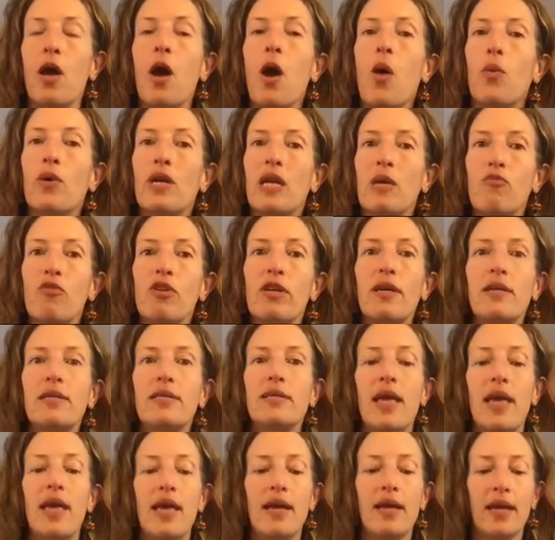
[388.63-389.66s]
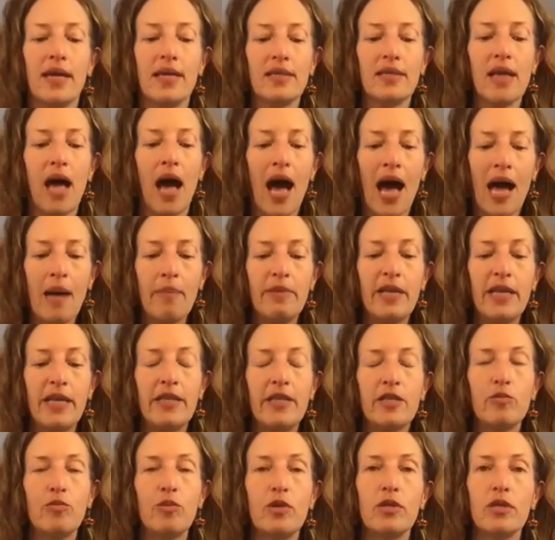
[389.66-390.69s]
What I'm really saying is I play
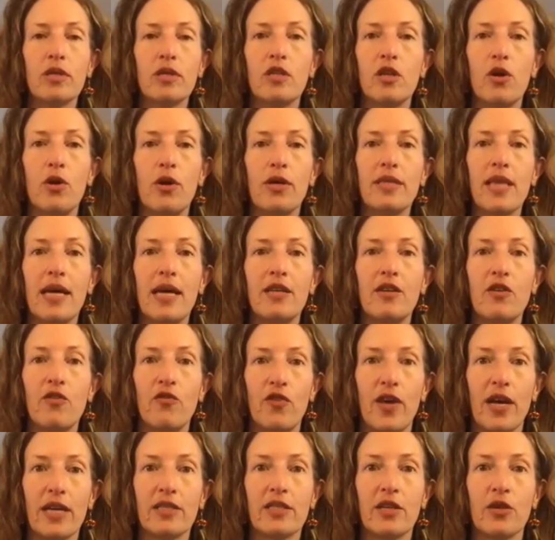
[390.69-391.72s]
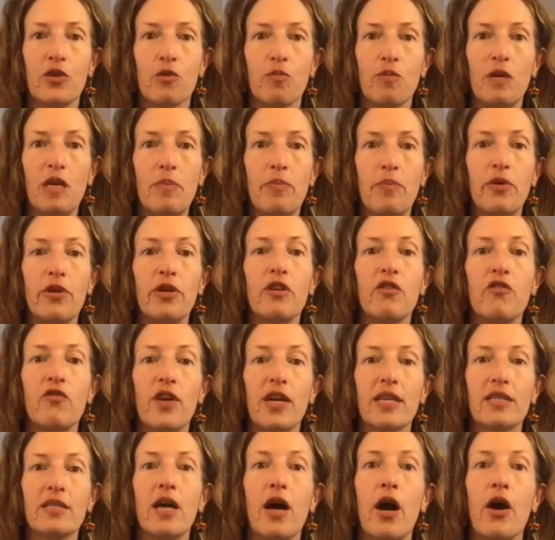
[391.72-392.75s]
this music knowing that it affects other people, it
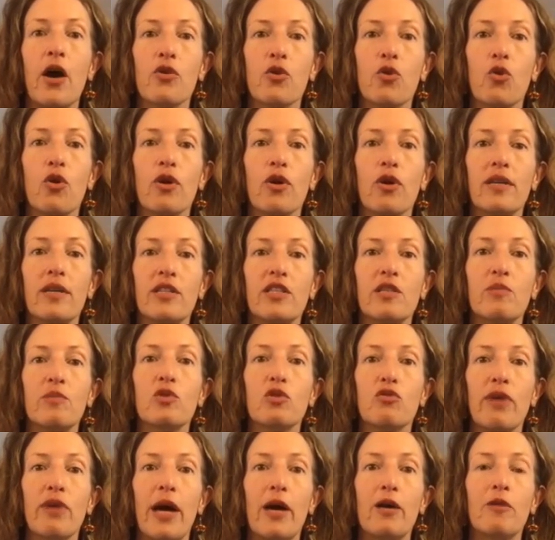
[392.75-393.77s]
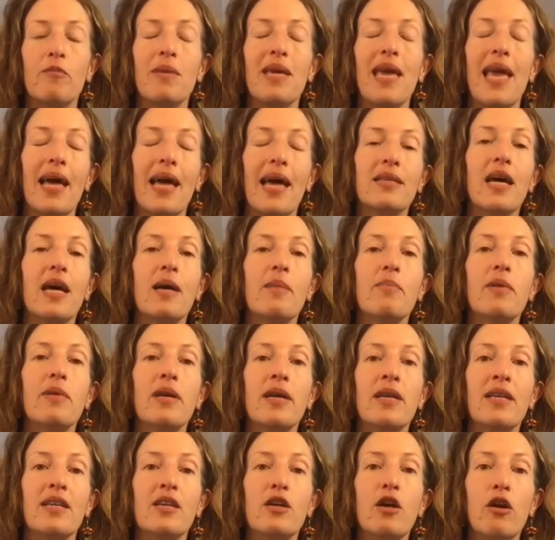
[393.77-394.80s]
affects the other organisms around me, and I
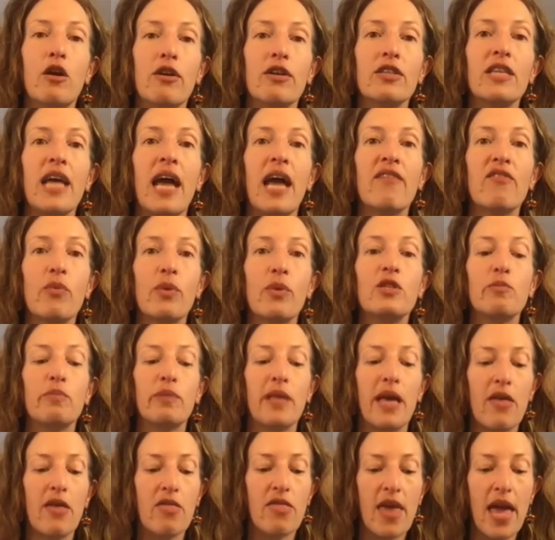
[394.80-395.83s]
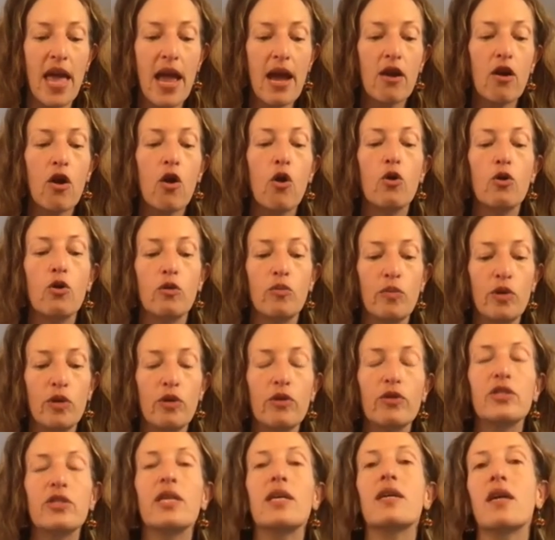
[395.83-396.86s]
encourage everyone to play their own
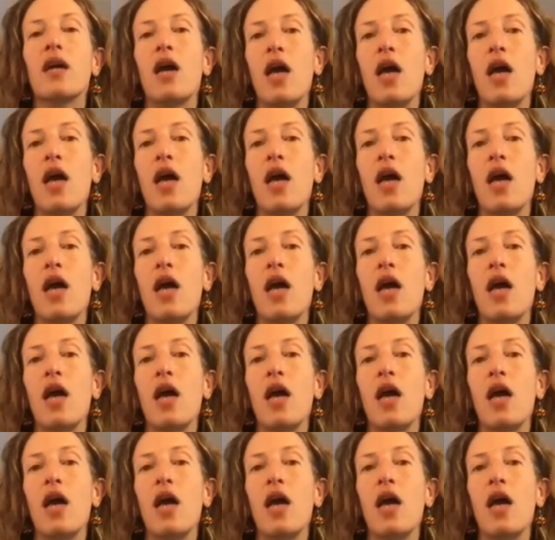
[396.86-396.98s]
music